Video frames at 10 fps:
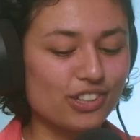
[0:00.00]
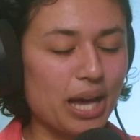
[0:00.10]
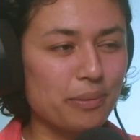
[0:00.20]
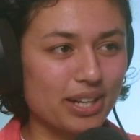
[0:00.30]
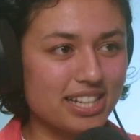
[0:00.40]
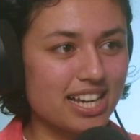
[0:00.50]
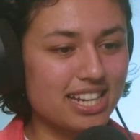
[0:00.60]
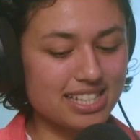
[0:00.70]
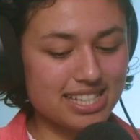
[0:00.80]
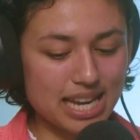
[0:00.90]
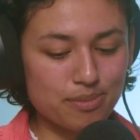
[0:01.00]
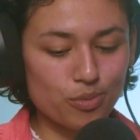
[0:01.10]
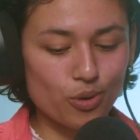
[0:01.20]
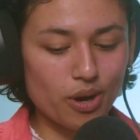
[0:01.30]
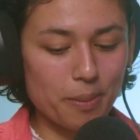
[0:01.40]
of all, I wanted to understand
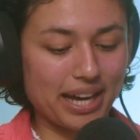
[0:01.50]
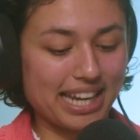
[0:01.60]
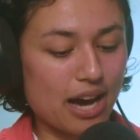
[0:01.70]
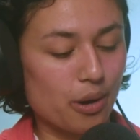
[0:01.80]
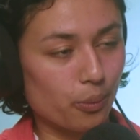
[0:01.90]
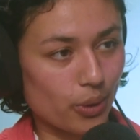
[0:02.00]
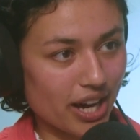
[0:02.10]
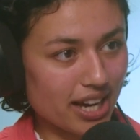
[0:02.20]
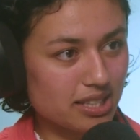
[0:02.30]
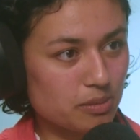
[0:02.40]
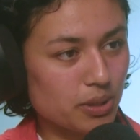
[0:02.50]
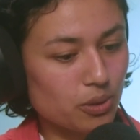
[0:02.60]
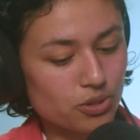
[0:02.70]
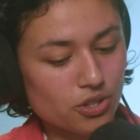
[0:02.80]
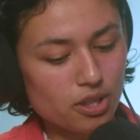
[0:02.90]
more about how it works, but
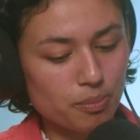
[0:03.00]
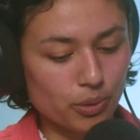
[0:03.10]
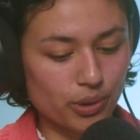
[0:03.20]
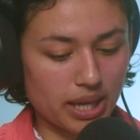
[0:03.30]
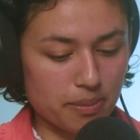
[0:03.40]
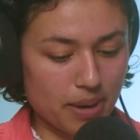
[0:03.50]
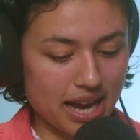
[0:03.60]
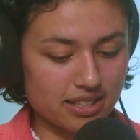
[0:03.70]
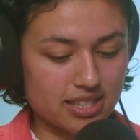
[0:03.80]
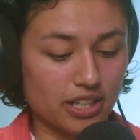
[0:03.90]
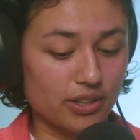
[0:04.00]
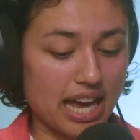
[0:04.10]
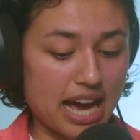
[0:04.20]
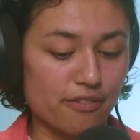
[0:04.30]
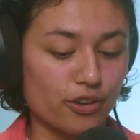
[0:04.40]
also the broader impacts it could
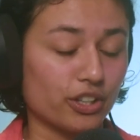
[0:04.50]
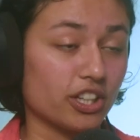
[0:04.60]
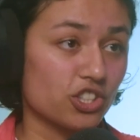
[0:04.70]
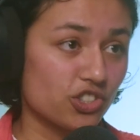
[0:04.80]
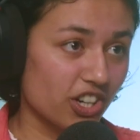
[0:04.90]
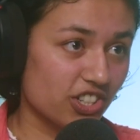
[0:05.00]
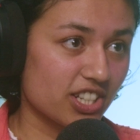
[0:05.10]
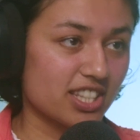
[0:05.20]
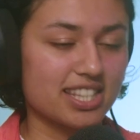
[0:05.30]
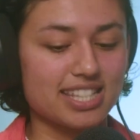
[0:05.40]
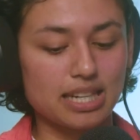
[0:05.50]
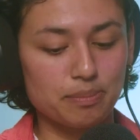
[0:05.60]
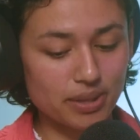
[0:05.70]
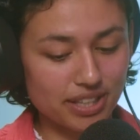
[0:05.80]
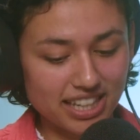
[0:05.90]
have on construction
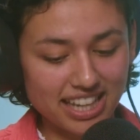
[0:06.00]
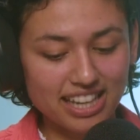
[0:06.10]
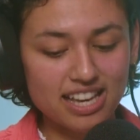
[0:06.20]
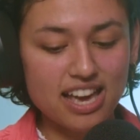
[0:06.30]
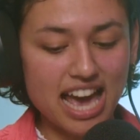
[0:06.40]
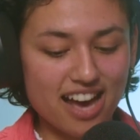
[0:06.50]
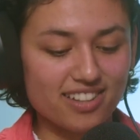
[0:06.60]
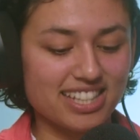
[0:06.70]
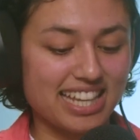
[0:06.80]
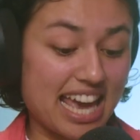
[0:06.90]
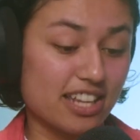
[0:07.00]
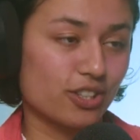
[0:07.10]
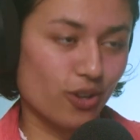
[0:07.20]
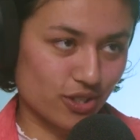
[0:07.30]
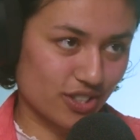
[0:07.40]
sustainability, housing,
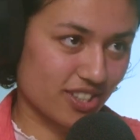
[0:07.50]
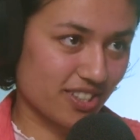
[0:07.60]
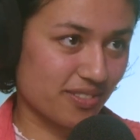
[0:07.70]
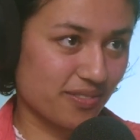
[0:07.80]
and costs.